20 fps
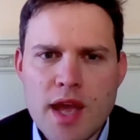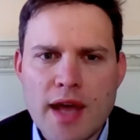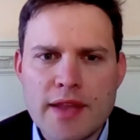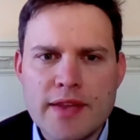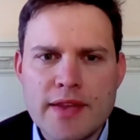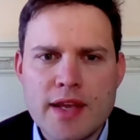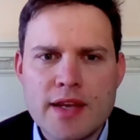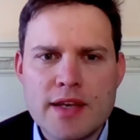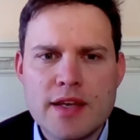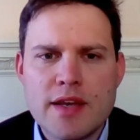
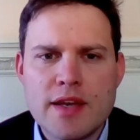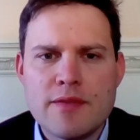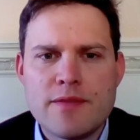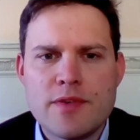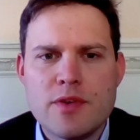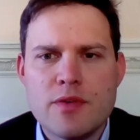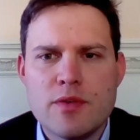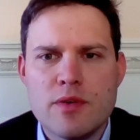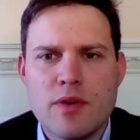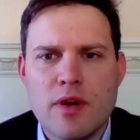and then
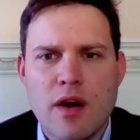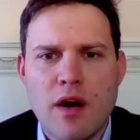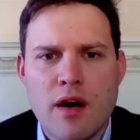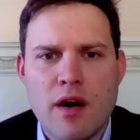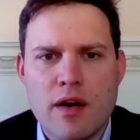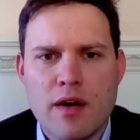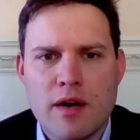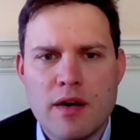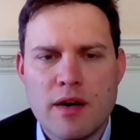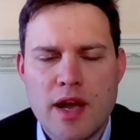if you
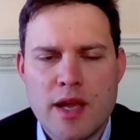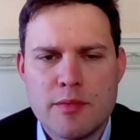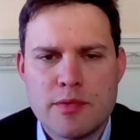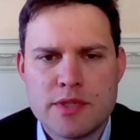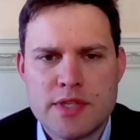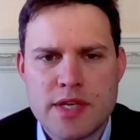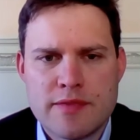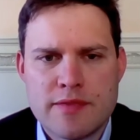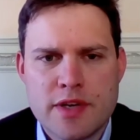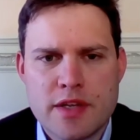are
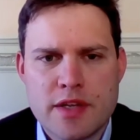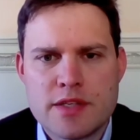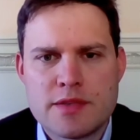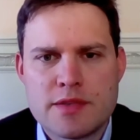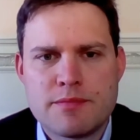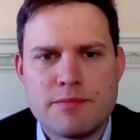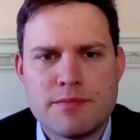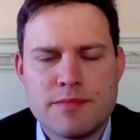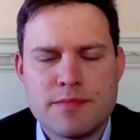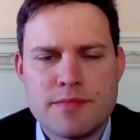able to have another
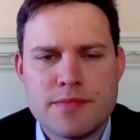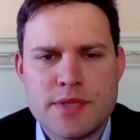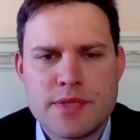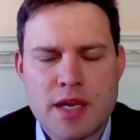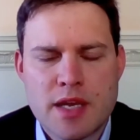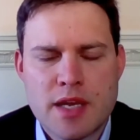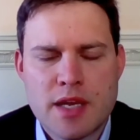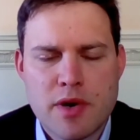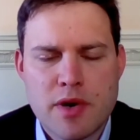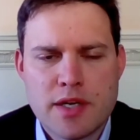
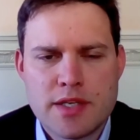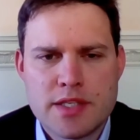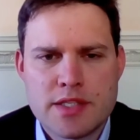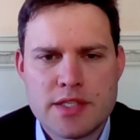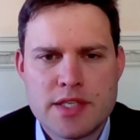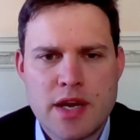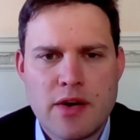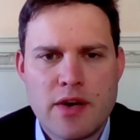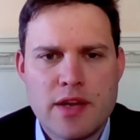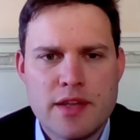second bite of
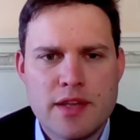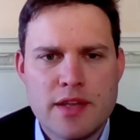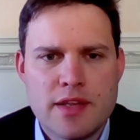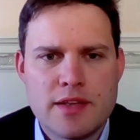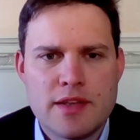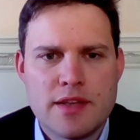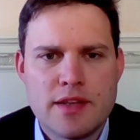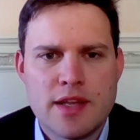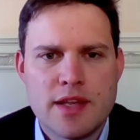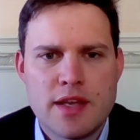the cherry,
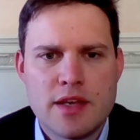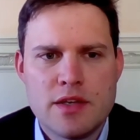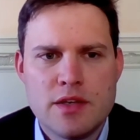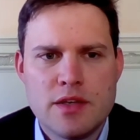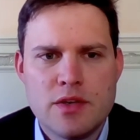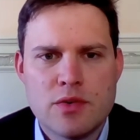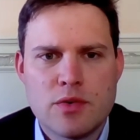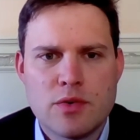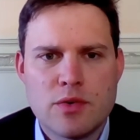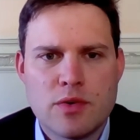
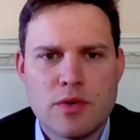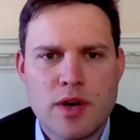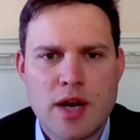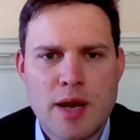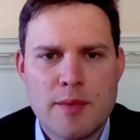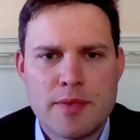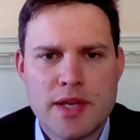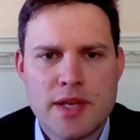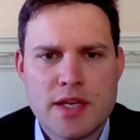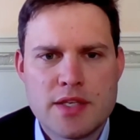then your
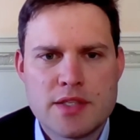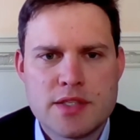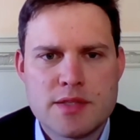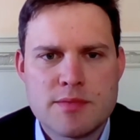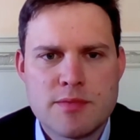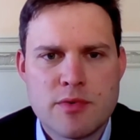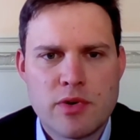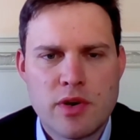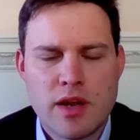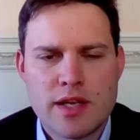application
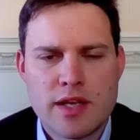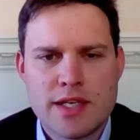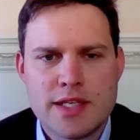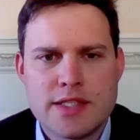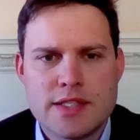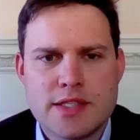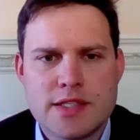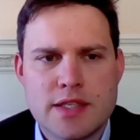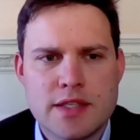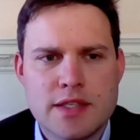is more
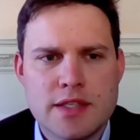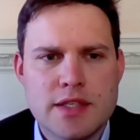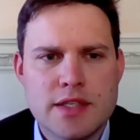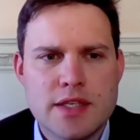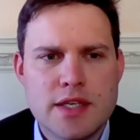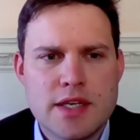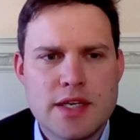likely to